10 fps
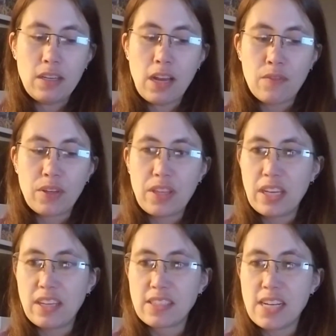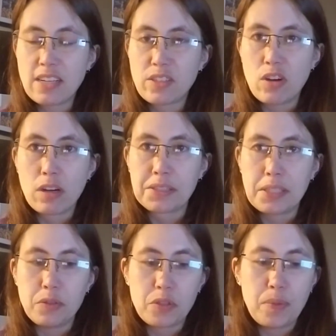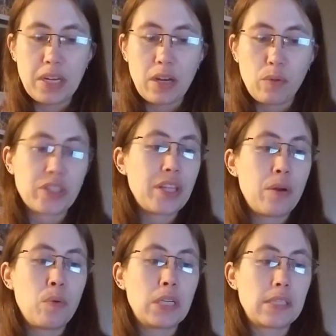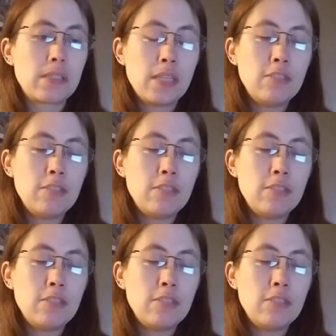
everything is not as strong as it used to be, and I wish that it was.